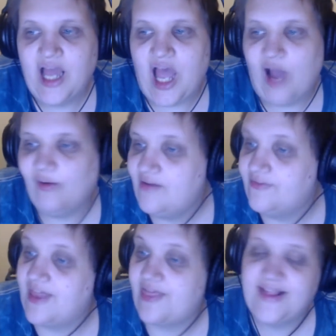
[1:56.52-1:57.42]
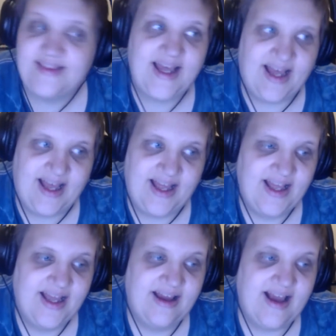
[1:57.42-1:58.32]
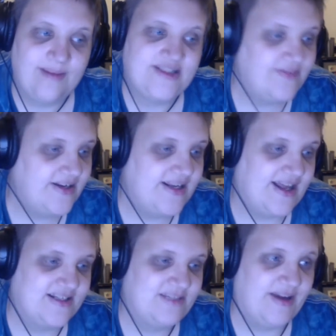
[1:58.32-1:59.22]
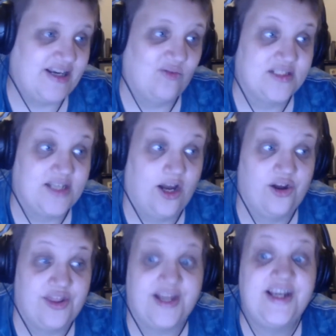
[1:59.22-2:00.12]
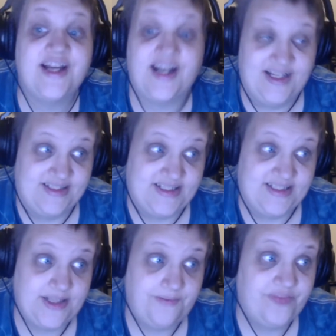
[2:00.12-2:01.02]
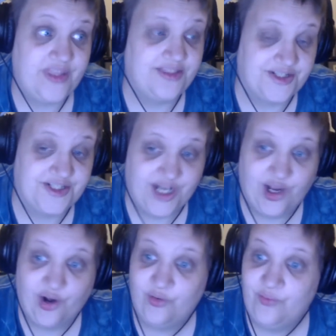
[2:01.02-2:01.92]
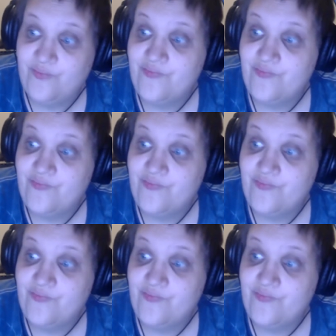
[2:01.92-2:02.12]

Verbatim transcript: However, the thing that I was definitely not expecting was all the guns in the show.